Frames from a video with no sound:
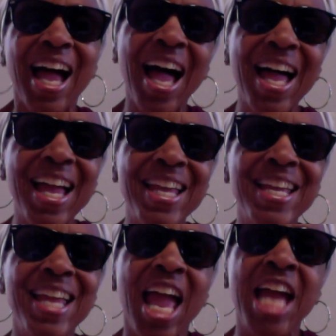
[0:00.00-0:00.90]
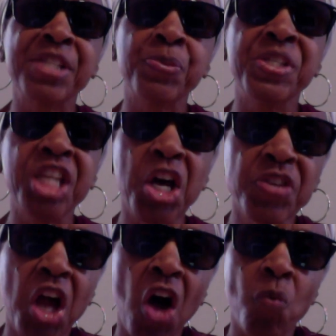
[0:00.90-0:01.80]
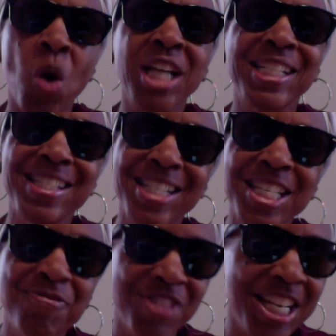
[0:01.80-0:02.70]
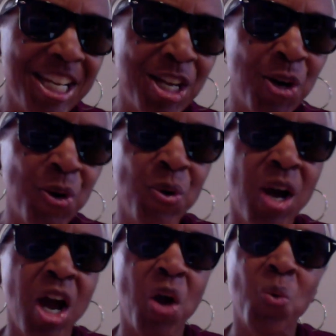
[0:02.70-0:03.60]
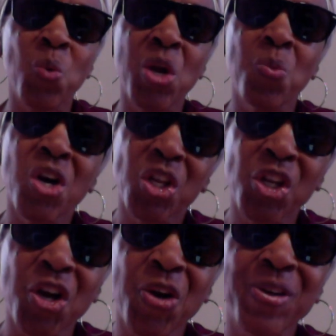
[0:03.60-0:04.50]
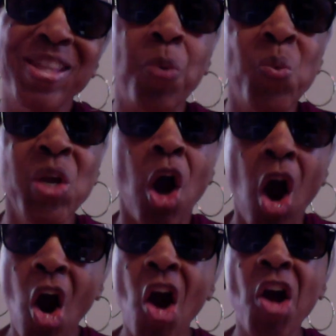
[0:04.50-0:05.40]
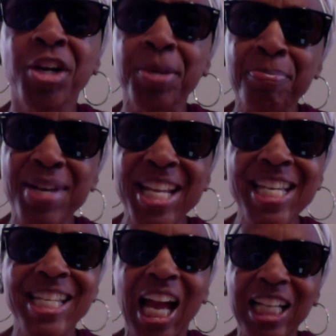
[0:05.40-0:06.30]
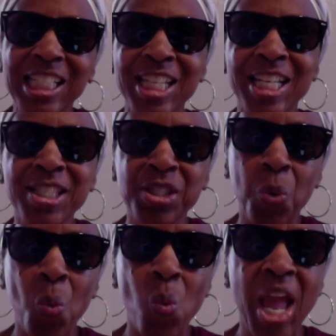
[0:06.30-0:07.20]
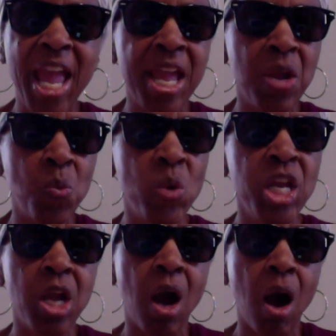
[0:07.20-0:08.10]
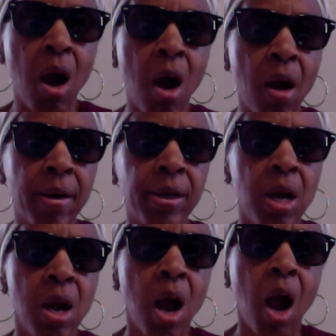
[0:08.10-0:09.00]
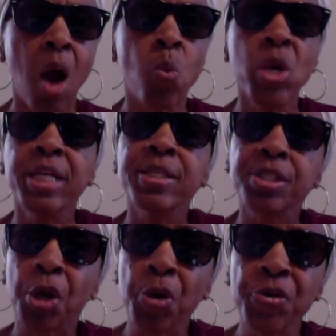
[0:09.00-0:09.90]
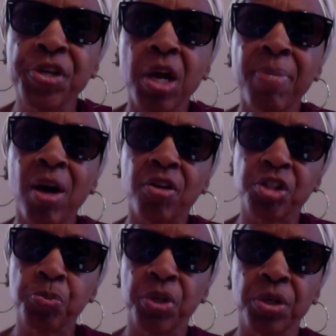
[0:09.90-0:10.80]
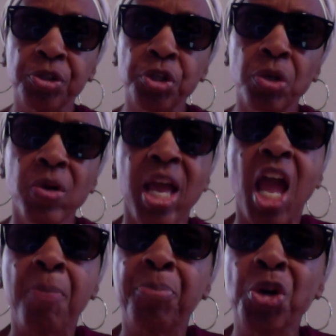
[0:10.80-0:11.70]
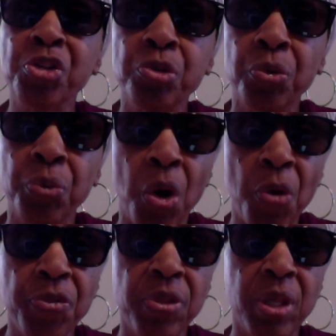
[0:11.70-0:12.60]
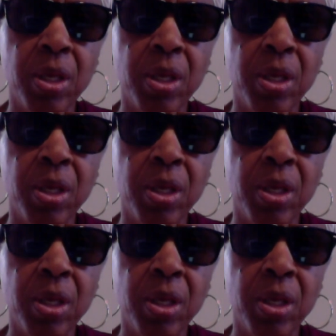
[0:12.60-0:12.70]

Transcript: Hi, as a result of watching this video, we will learn that we are complete just the way we are. Are we concerned about our spiritual and personal growth?